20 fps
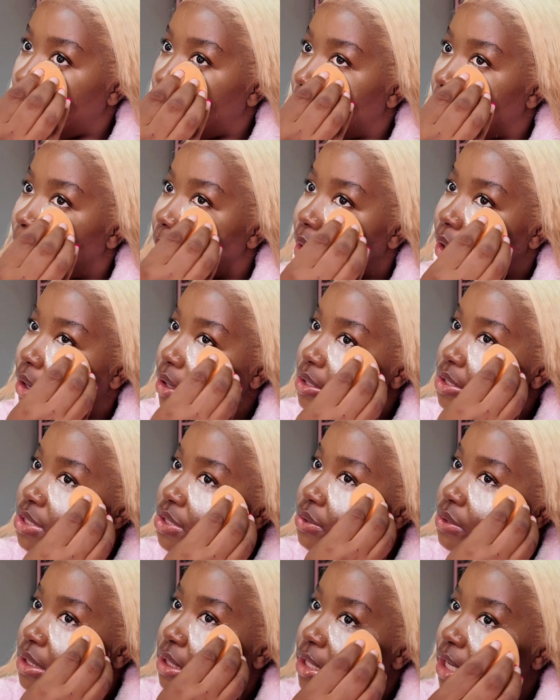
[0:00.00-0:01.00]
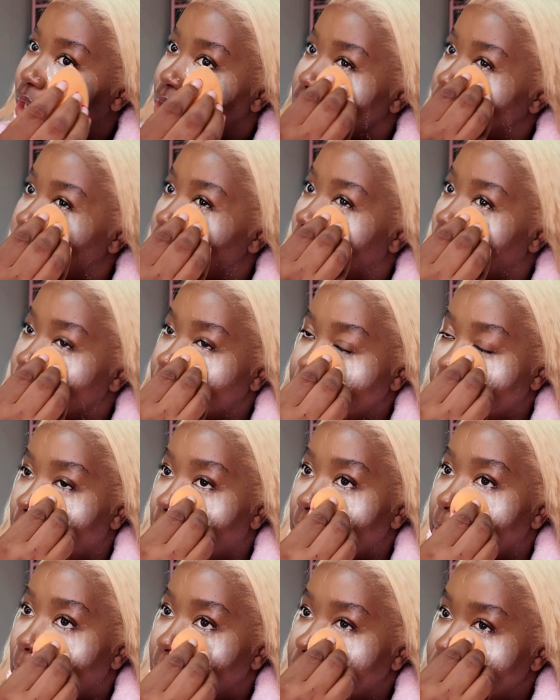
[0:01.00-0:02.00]
but I also did not do
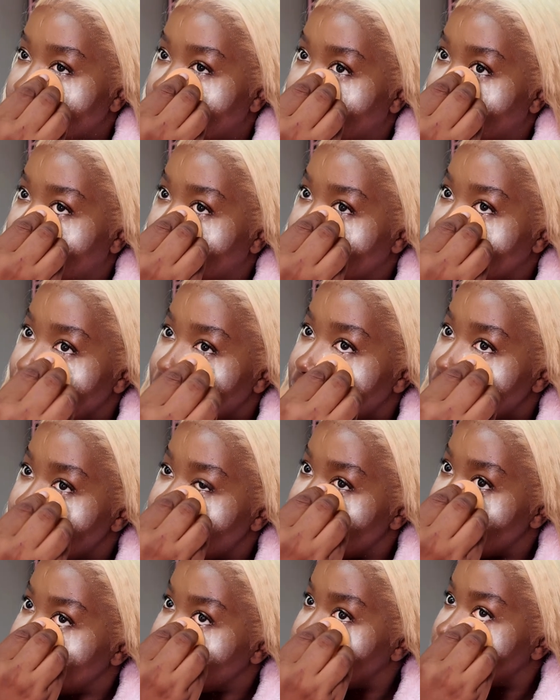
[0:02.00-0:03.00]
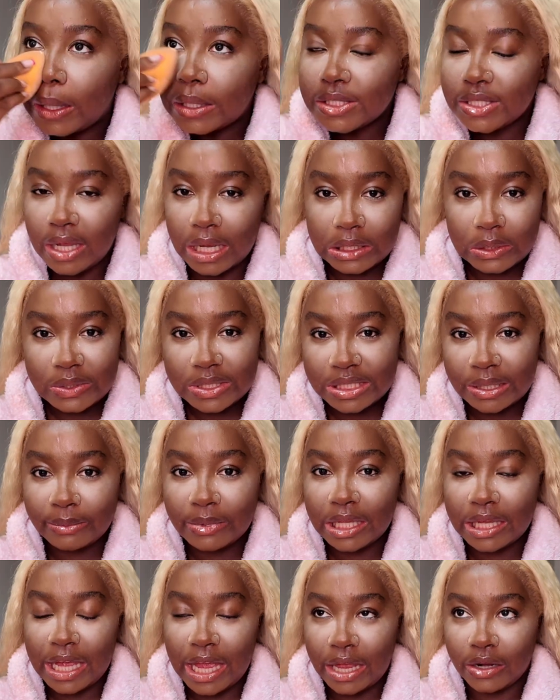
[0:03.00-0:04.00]
anything that was on my list. So I knew
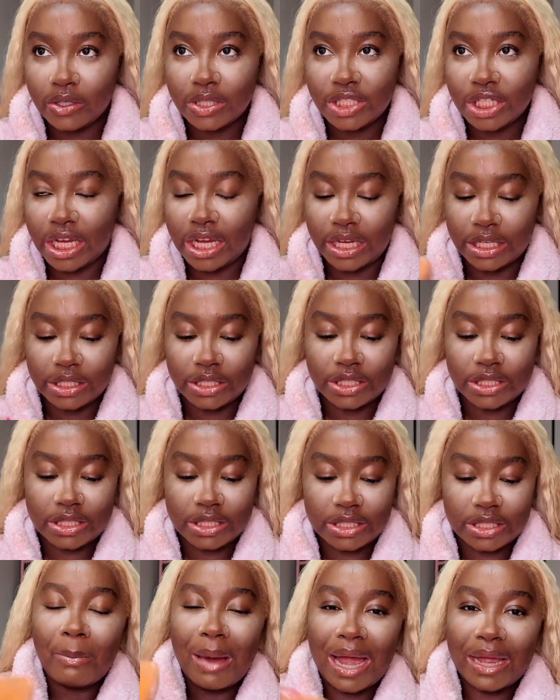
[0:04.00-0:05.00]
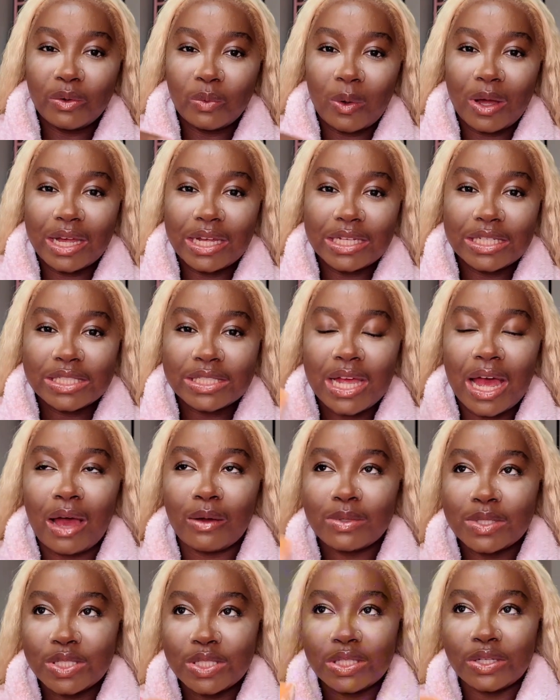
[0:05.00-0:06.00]
something had to change. Mind-wise,
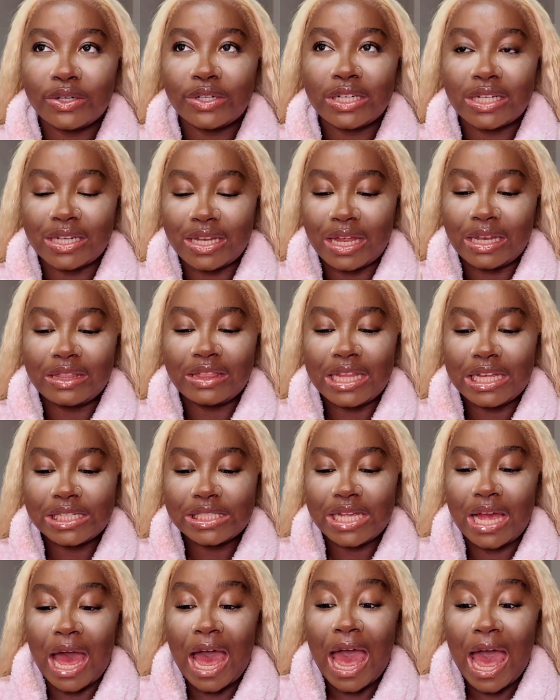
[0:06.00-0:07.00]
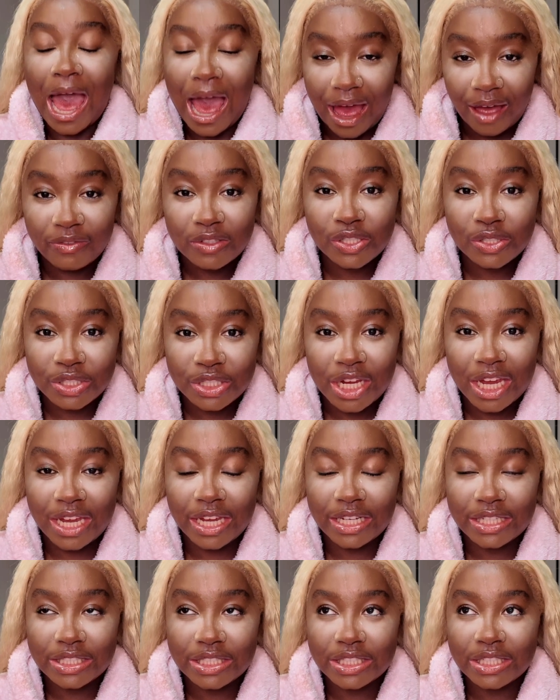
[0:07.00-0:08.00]
I was learning that things have to
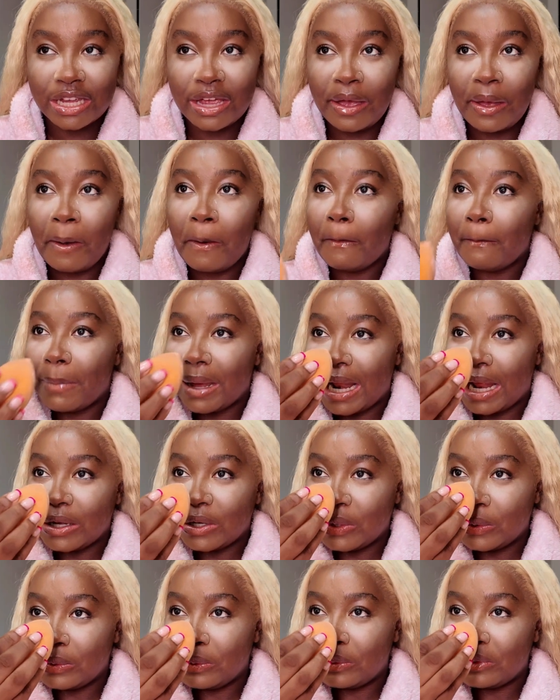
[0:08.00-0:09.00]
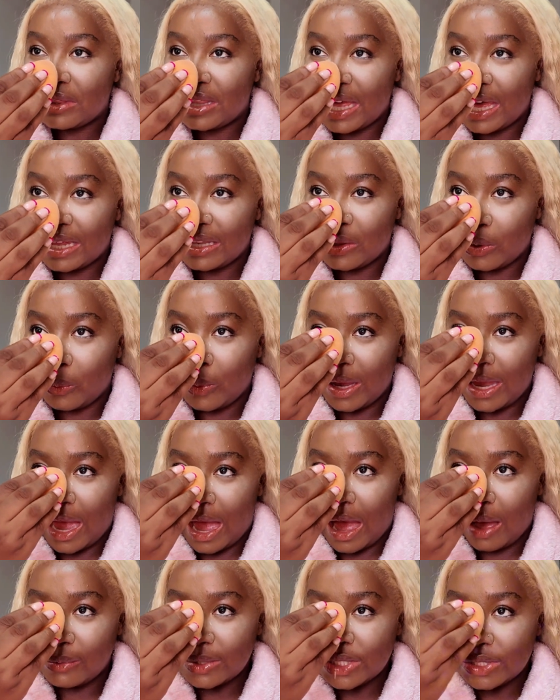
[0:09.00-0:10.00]
change, but I knew that the way
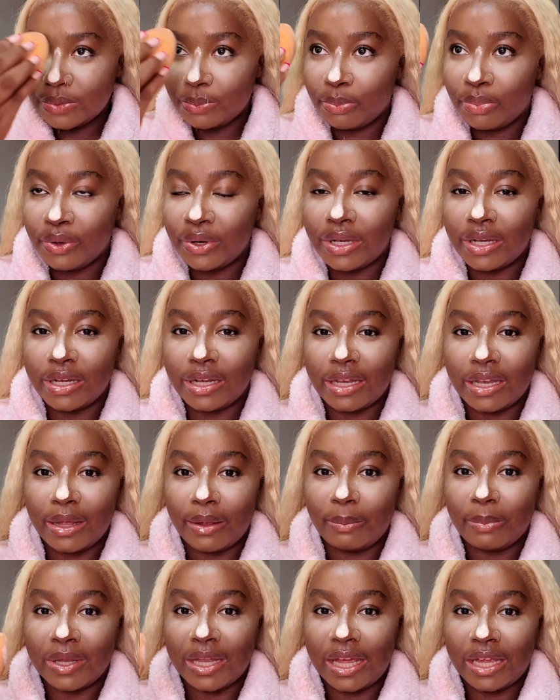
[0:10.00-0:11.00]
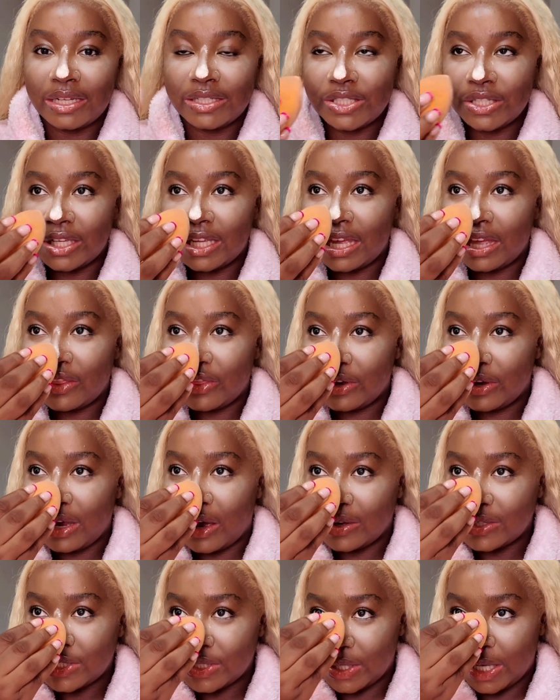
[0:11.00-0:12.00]
I was putting the plan together
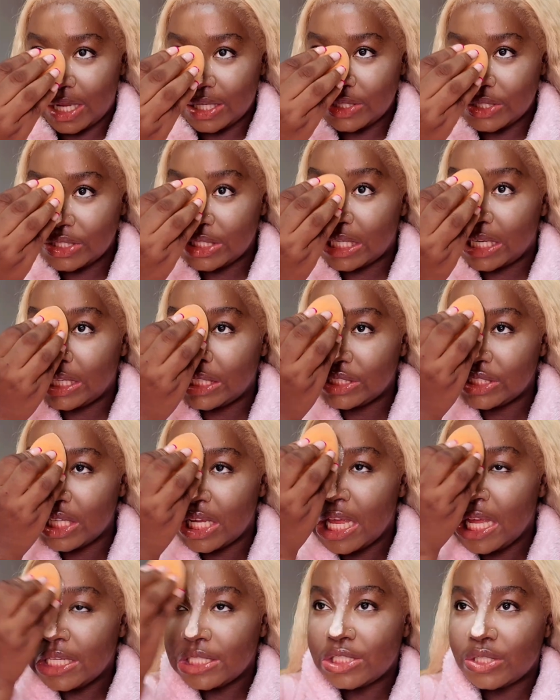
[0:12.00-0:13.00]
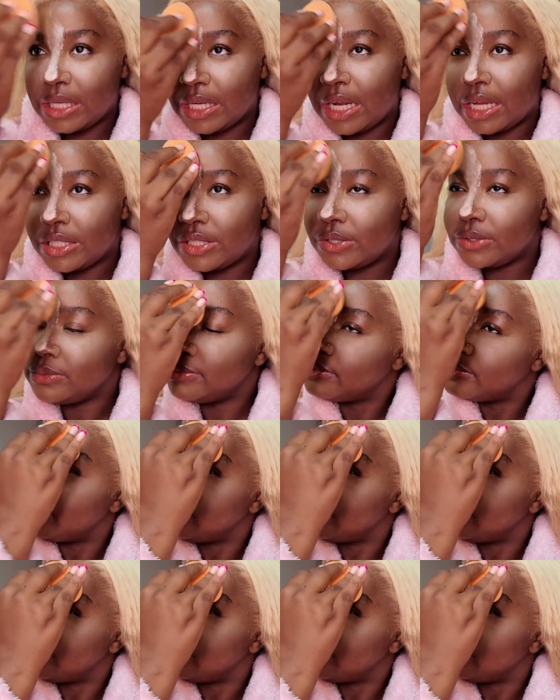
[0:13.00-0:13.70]
also had to change. What did I do?